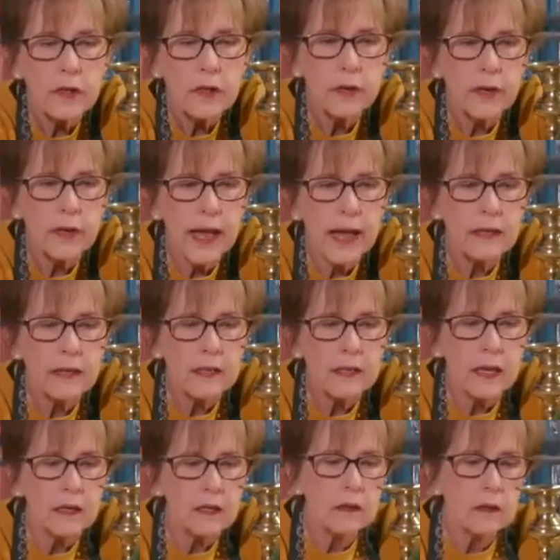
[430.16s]
they're an
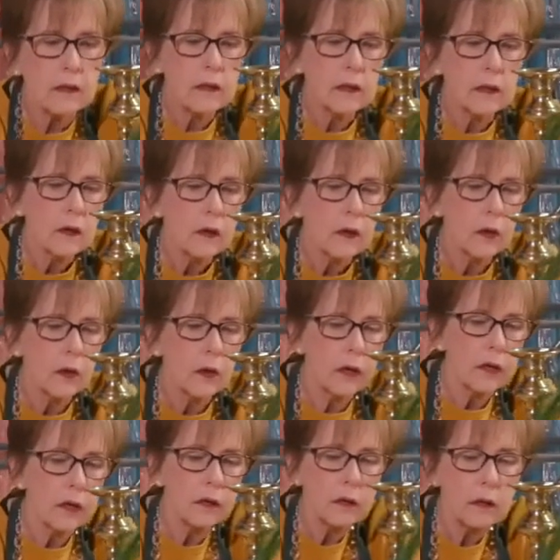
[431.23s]
accent
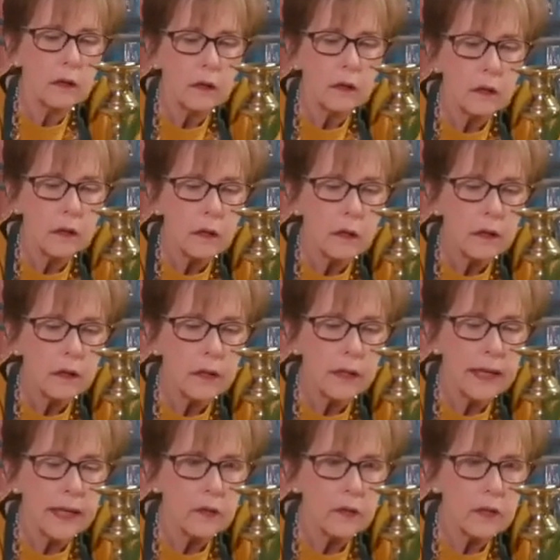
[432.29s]
on the
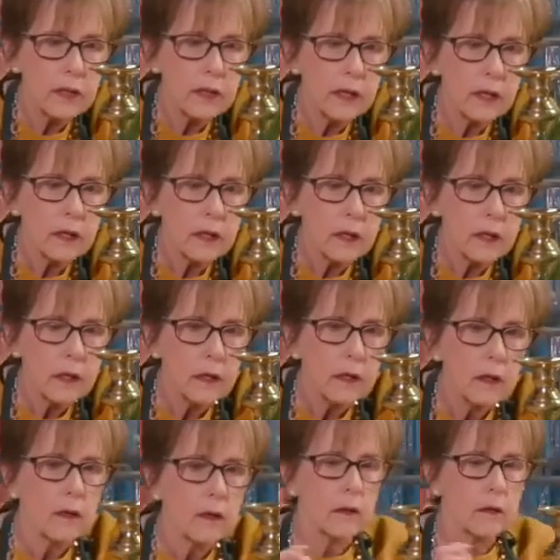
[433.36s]
candlestick.
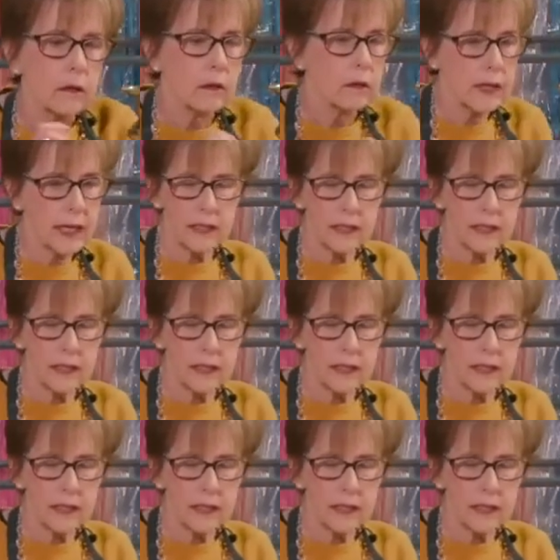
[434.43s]
That's